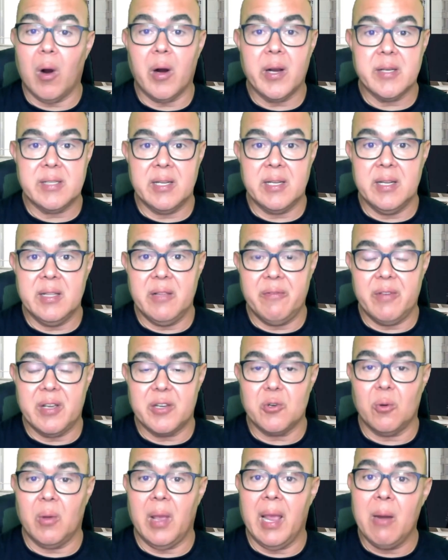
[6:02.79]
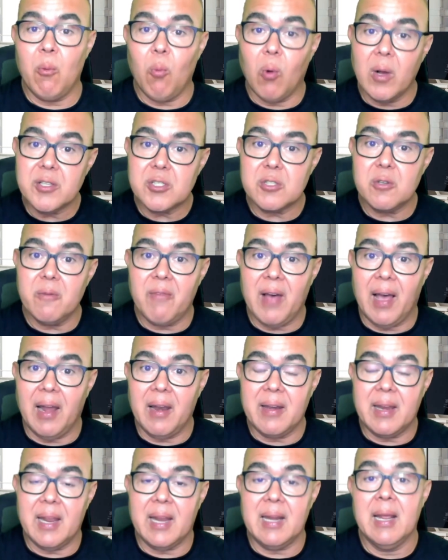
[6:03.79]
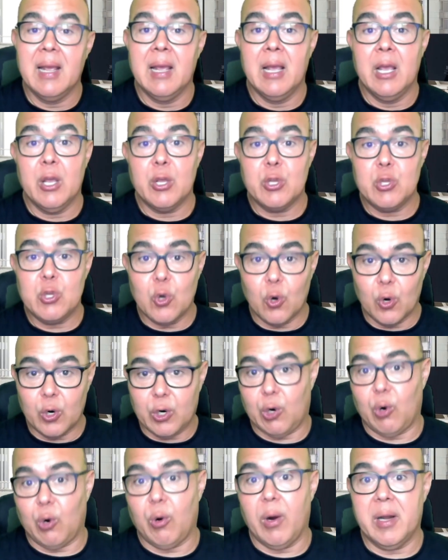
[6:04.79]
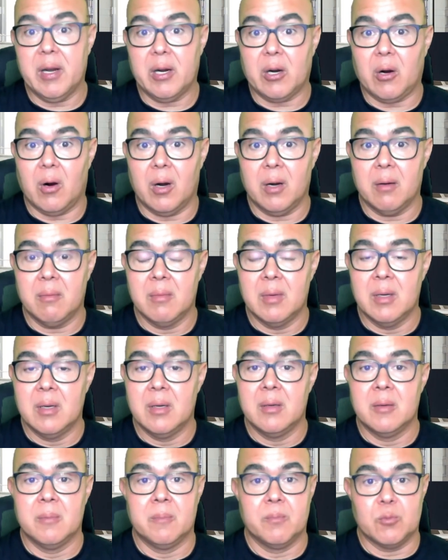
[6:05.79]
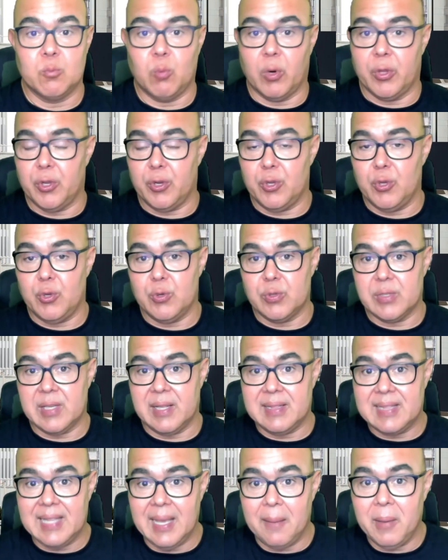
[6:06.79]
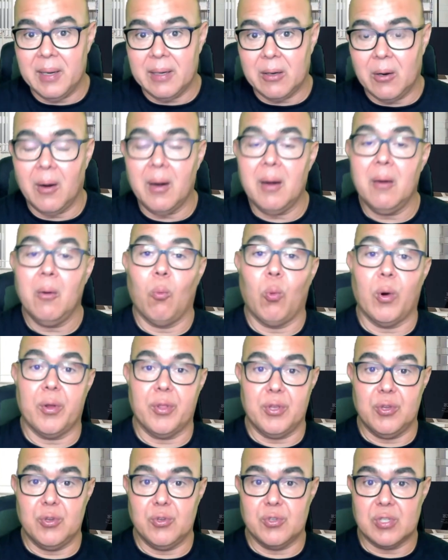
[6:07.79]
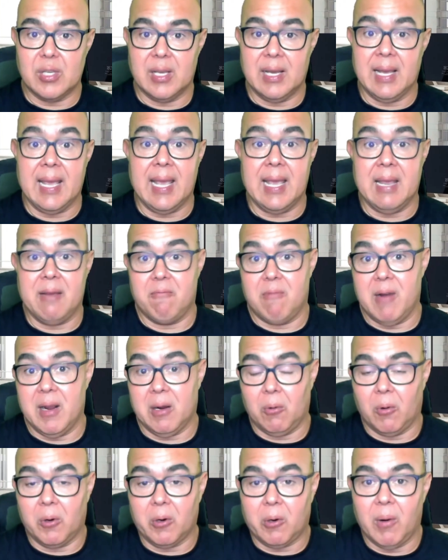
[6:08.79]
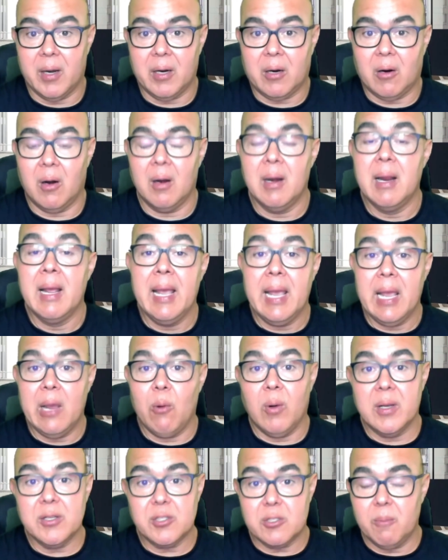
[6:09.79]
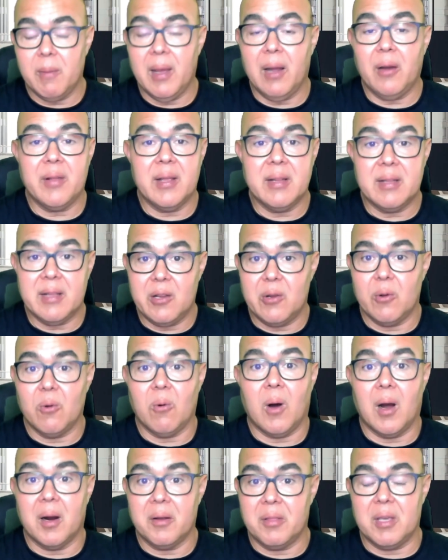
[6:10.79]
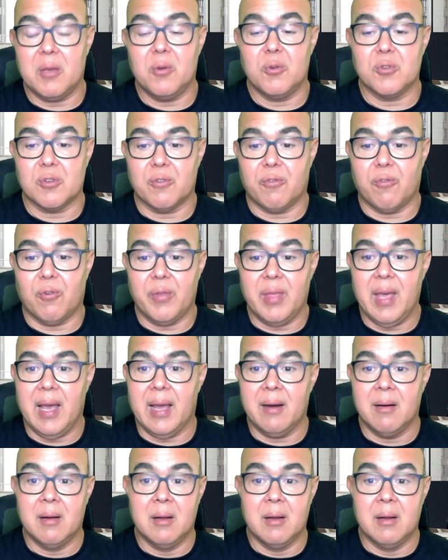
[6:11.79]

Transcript: as an individual and wants to validate your credit card. Whether you use a debit card, whether you use a regular credit card, it wants to validate that you are the user for that.